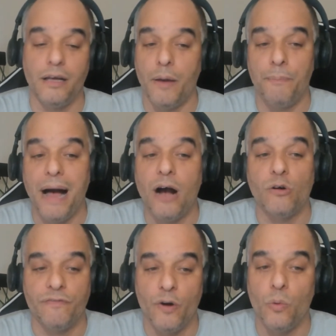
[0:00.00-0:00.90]

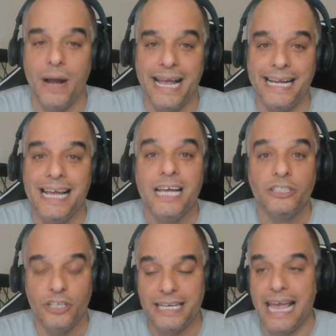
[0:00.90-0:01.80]
powerful way
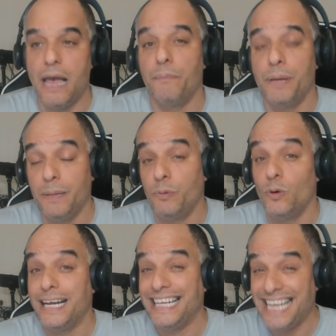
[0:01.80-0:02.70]
to get people
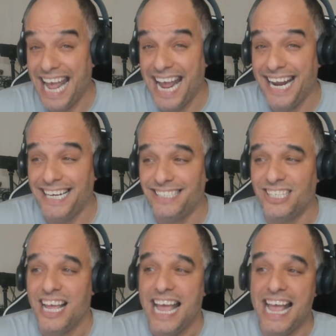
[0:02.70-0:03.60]
engaged
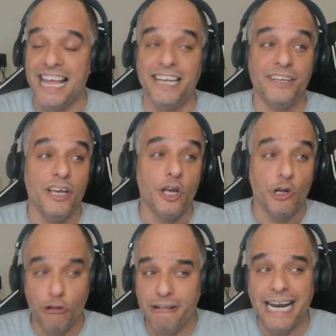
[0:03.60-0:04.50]
and
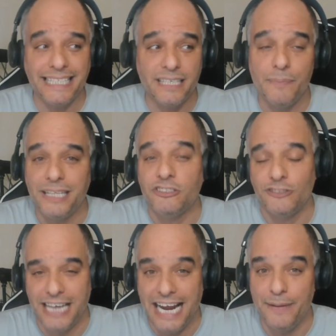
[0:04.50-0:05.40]
create some
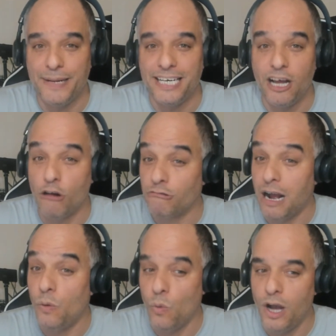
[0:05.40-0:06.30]
entertainment
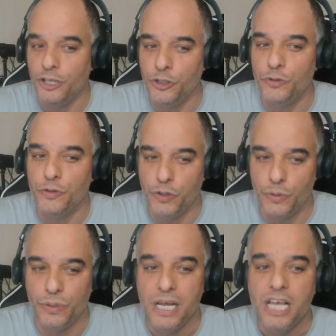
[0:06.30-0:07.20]
around what you
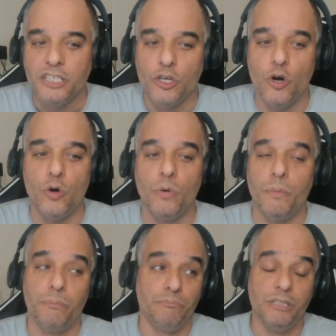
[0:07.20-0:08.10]
do. So,
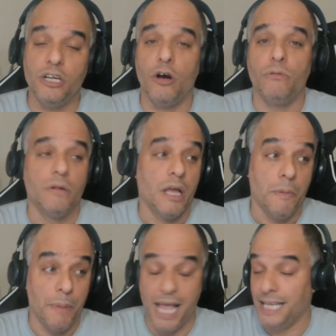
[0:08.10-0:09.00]

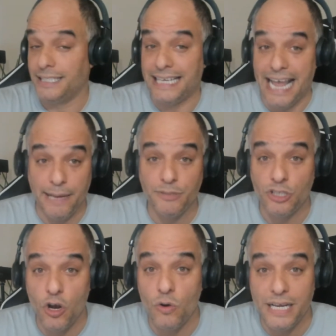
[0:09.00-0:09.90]
is a game
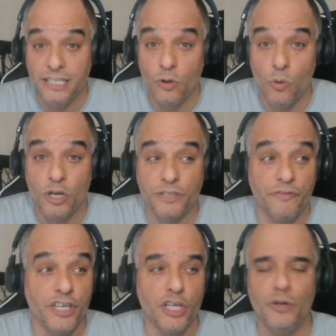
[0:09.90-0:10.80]
show in the works for
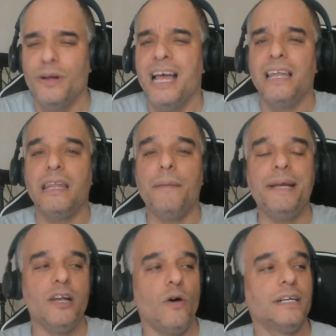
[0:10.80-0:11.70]
you? Let me
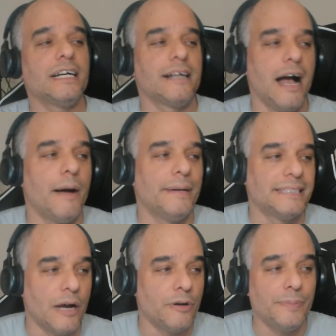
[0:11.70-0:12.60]
know in the comments.
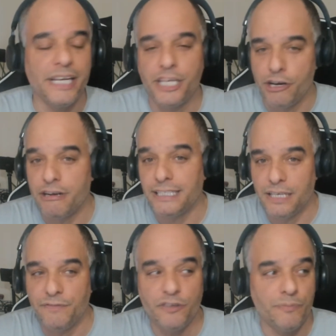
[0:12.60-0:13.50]
I would be curious
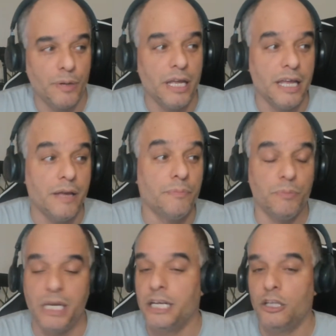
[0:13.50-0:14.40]
if you've
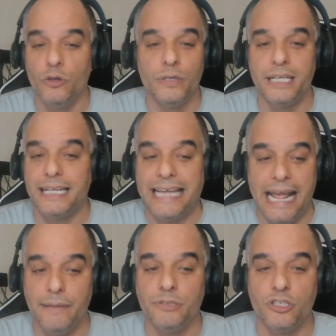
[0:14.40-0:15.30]
included a
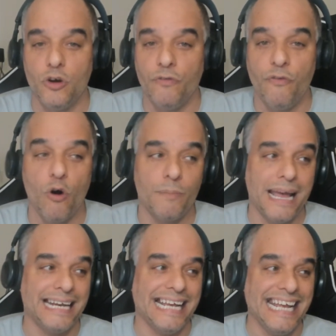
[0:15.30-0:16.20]
game show
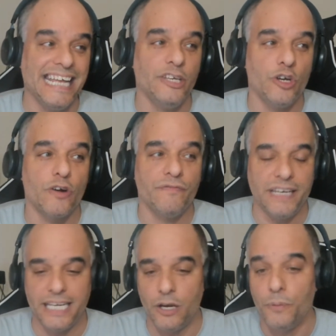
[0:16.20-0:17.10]
format in your
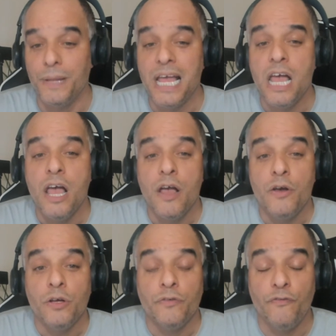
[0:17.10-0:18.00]
video.
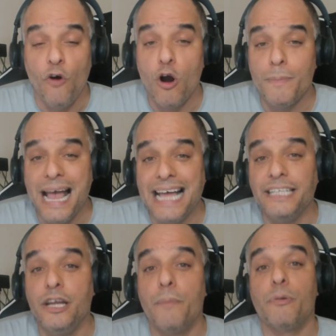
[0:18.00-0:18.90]
Format
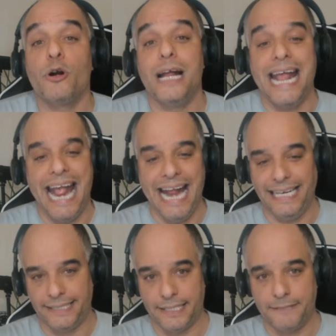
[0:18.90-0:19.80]
number 8.